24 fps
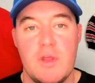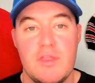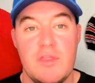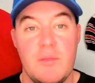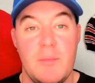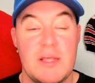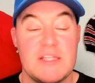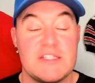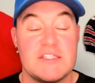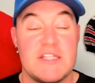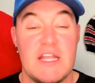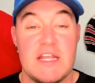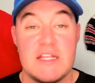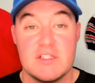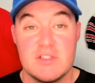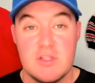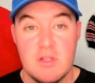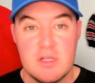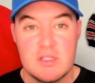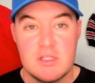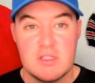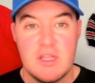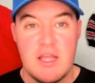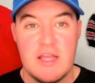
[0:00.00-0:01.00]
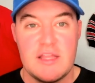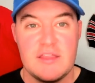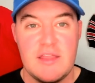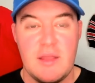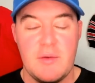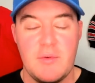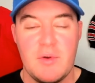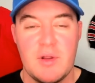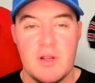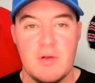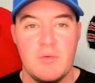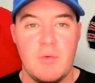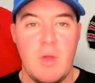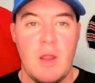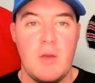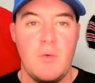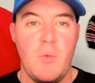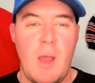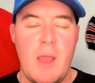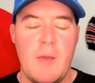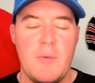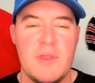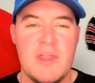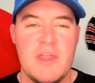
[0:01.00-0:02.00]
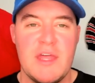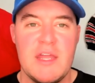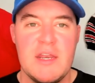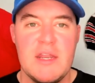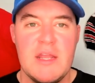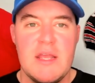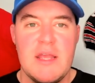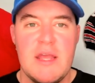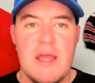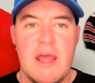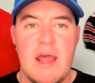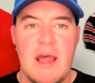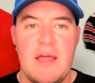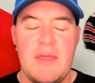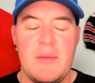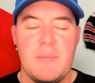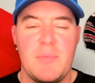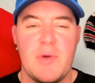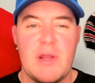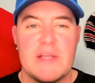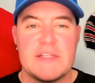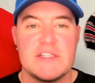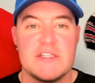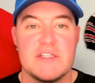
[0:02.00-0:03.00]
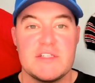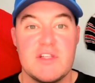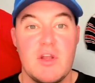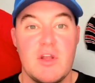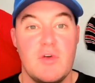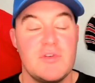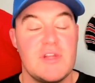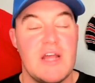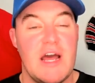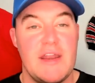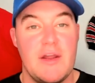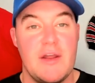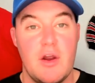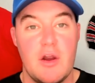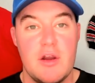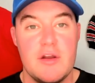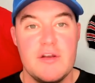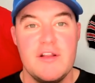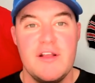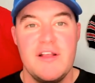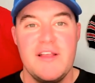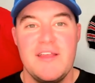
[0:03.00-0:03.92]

The Mustangs looked like they were going to run away with it, and then Preston Stone got hurt.